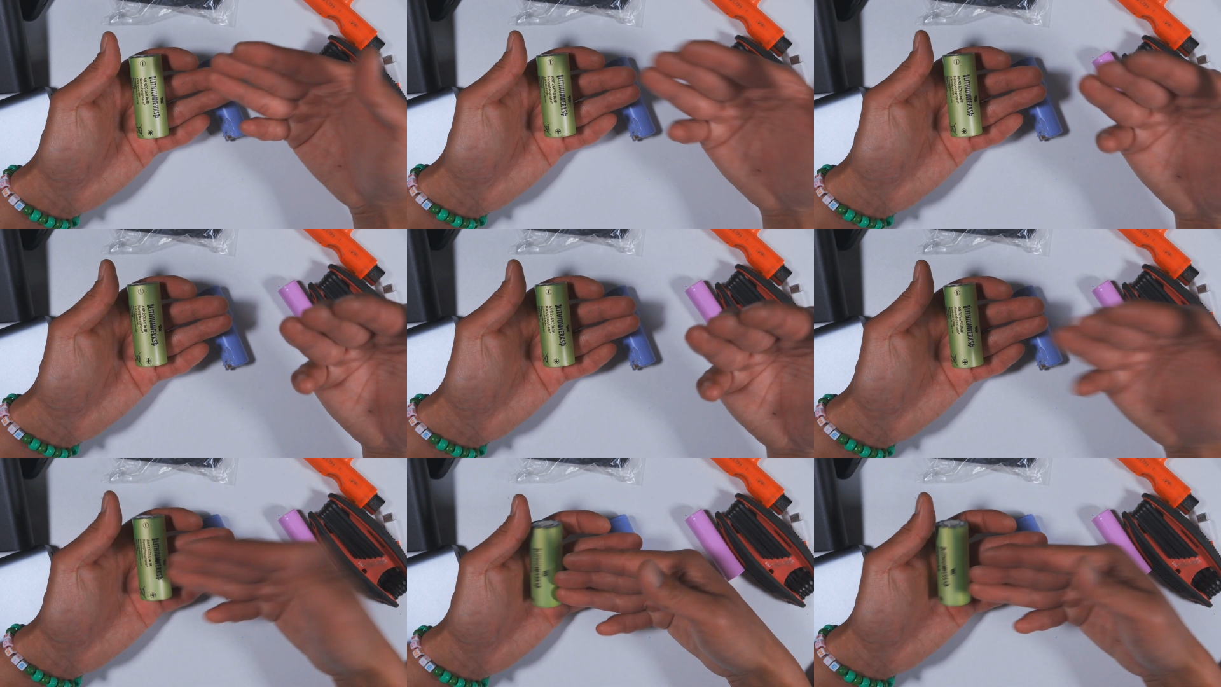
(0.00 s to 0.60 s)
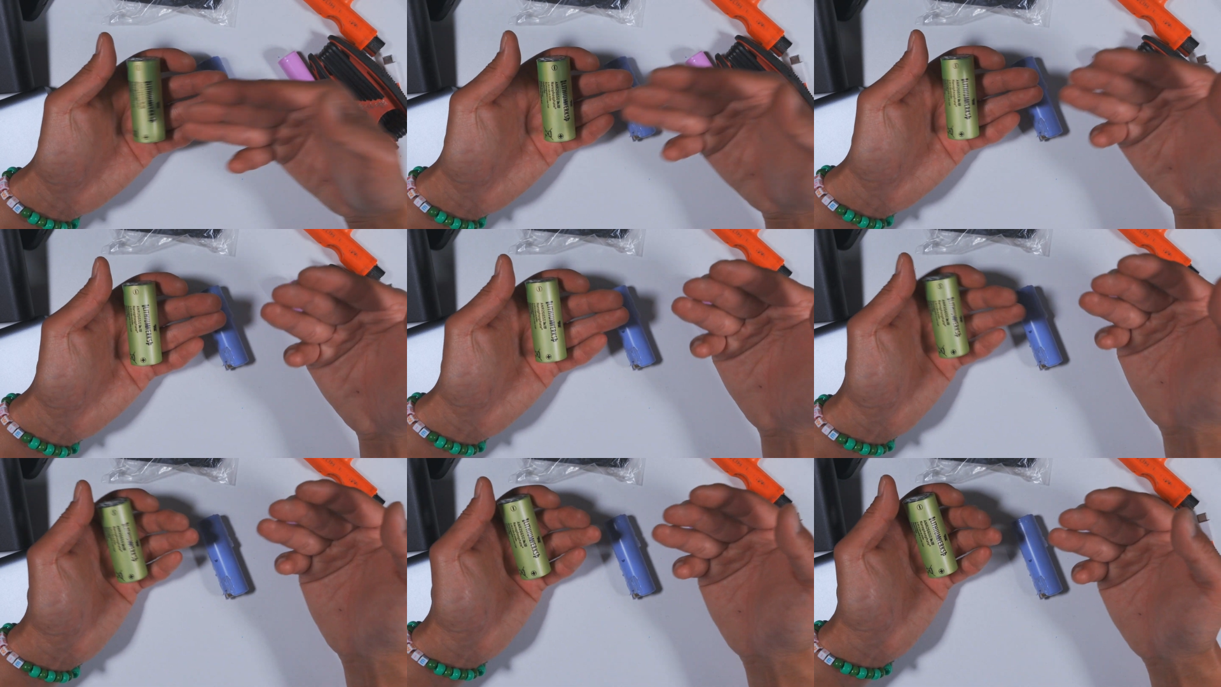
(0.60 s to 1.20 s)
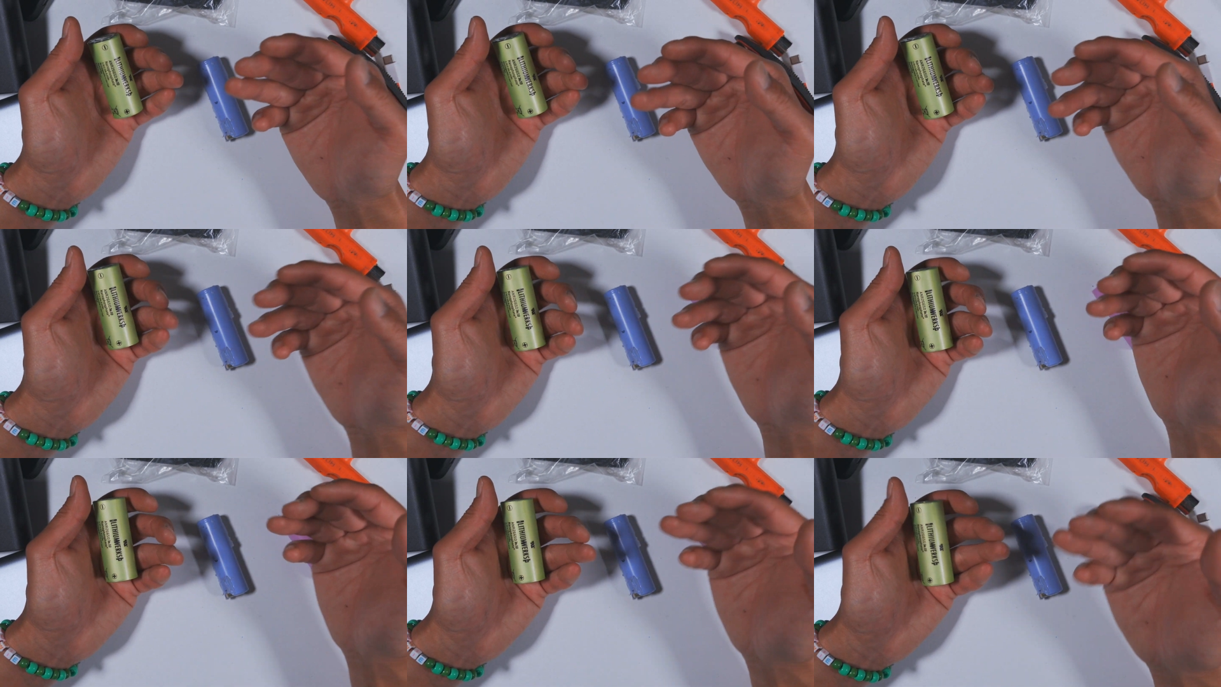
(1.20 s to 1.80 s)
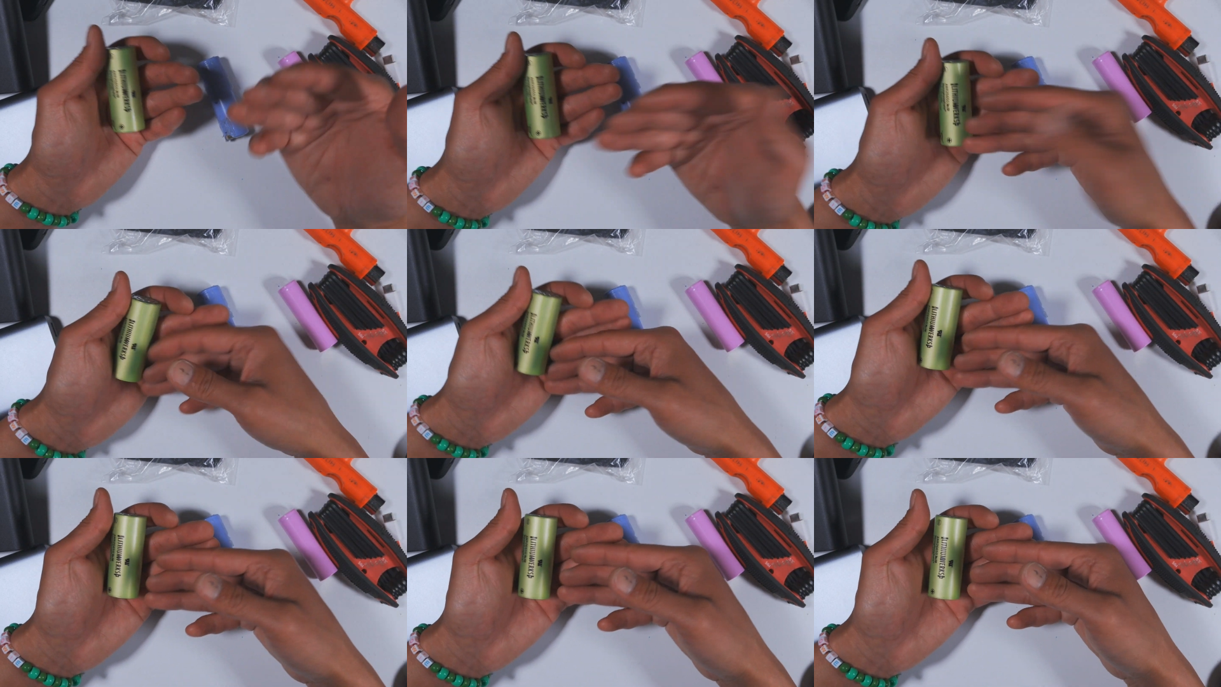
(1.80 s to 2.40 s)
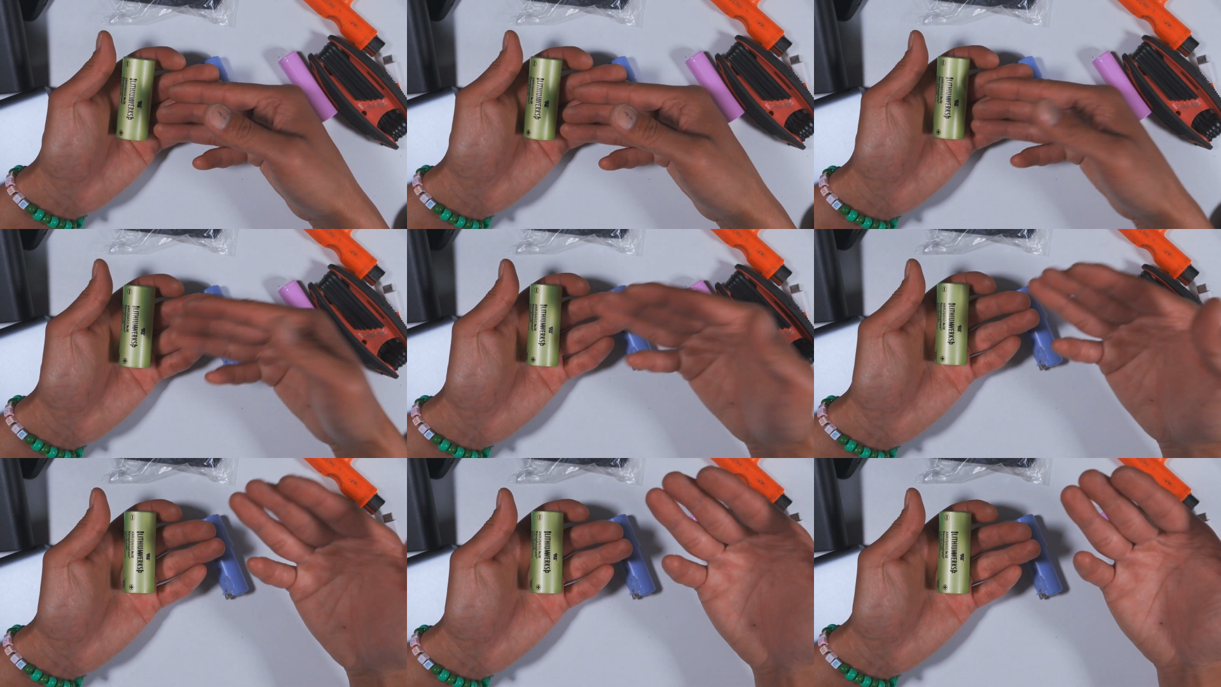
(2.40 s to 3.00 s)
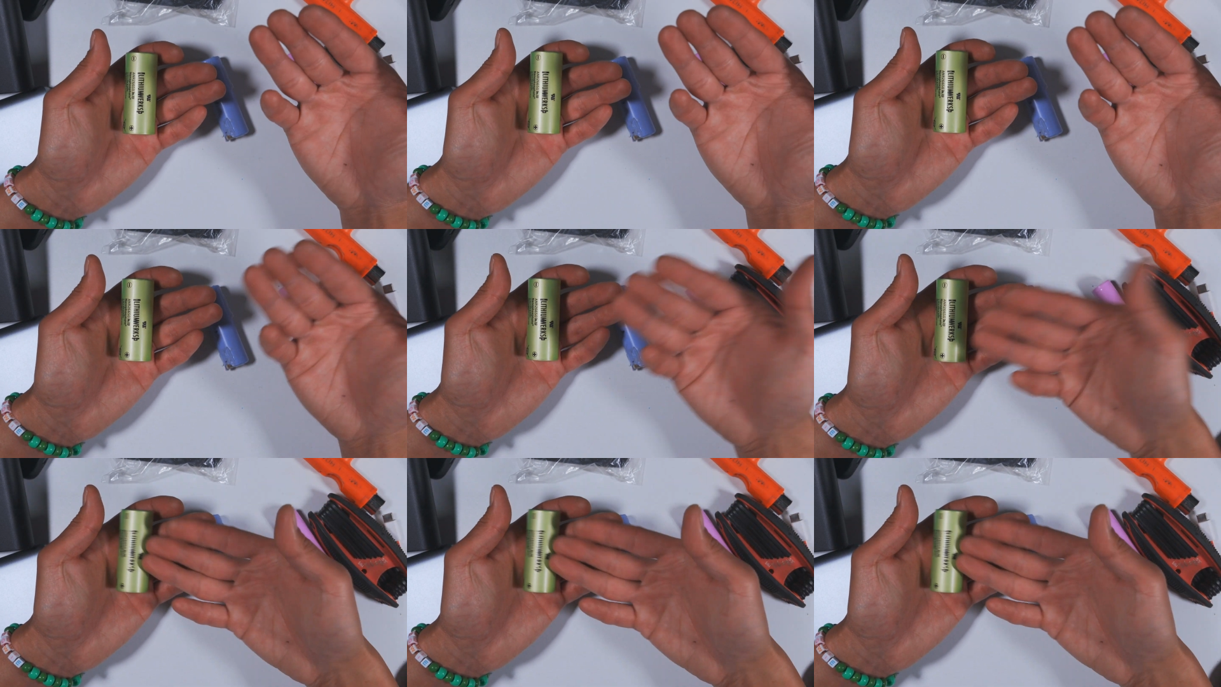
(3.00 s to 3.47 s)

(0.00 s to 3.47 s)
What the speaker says: No face is visible, so there are no lips to read.